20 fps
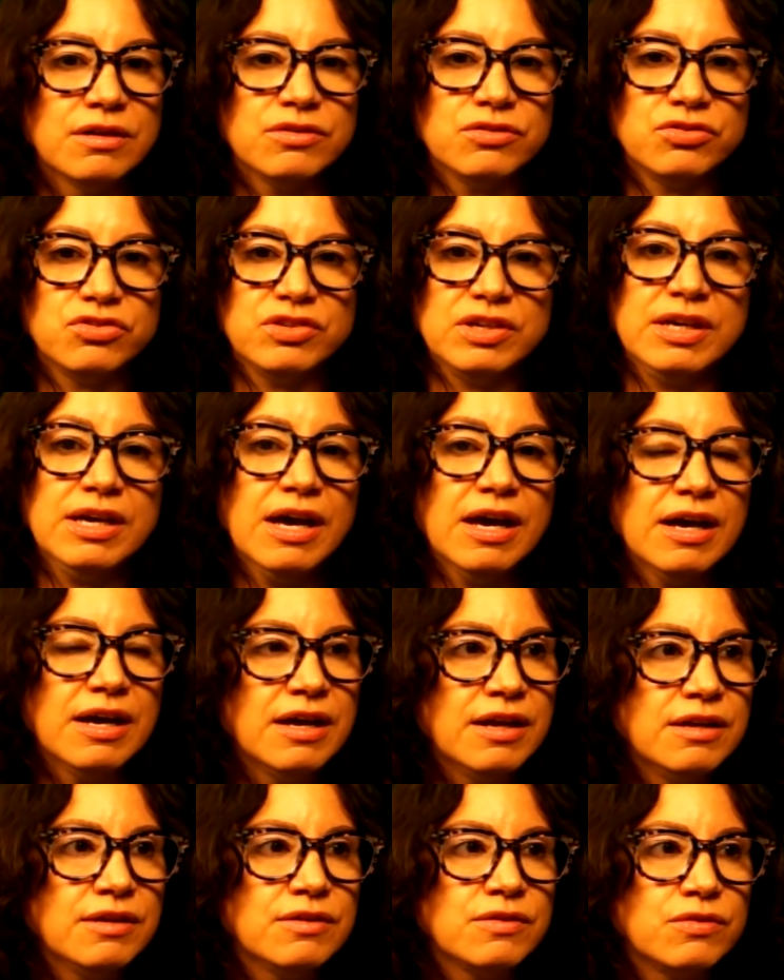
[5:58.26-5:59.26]
She
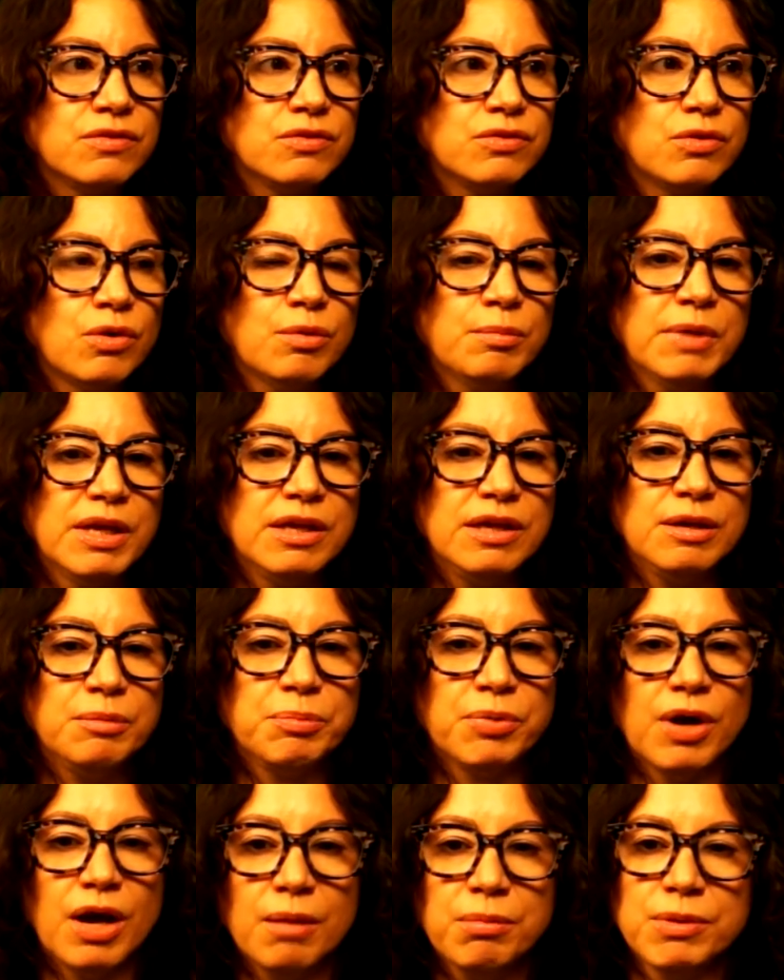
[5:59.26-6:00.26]
had so many
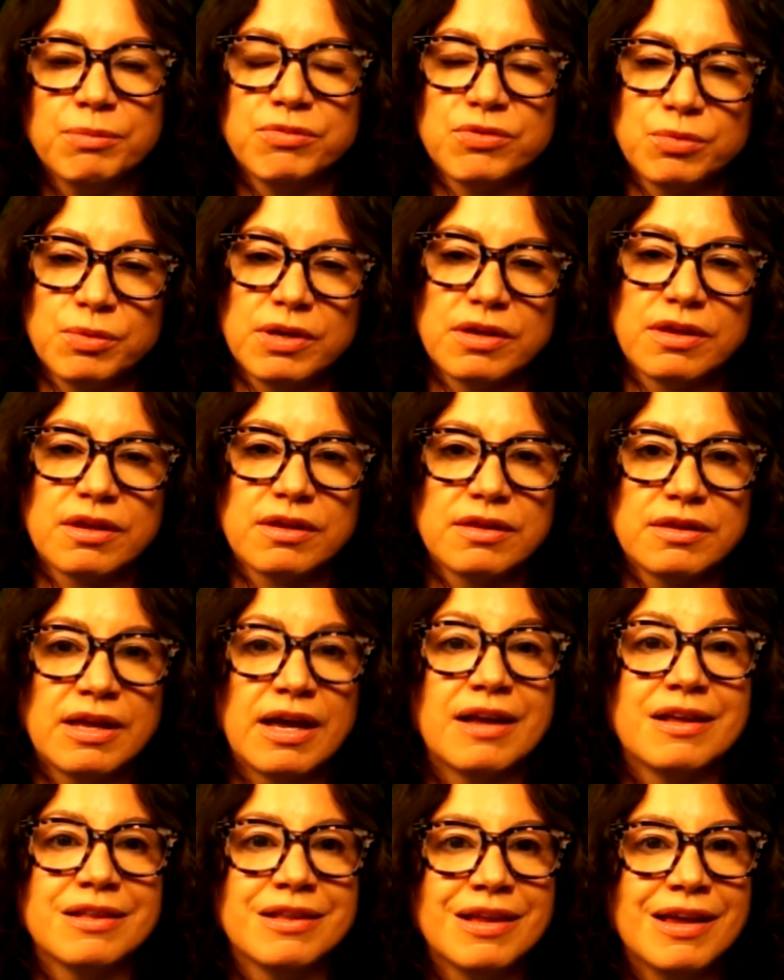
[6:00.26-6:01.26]
problems with
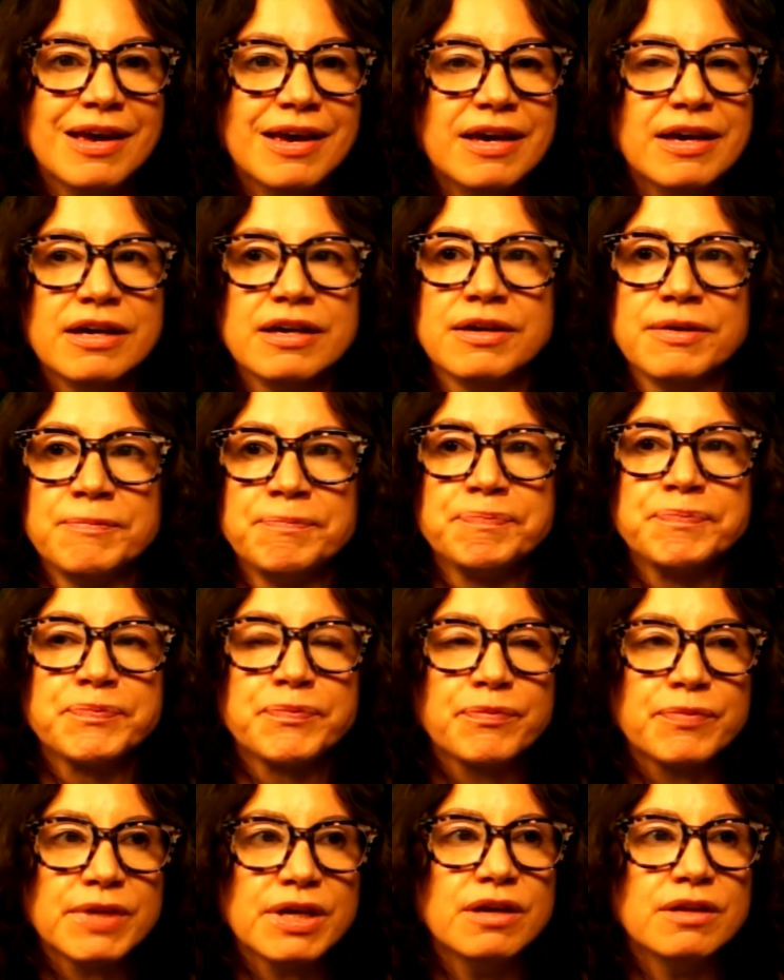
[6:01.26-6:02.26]
that leg
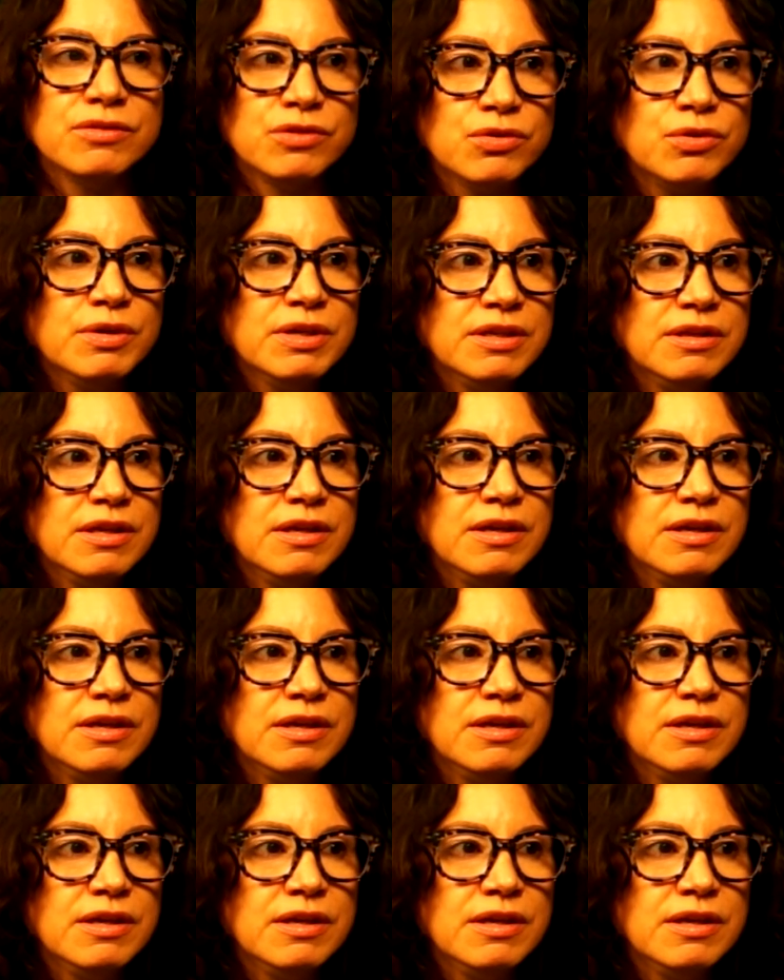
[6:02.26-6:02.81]
during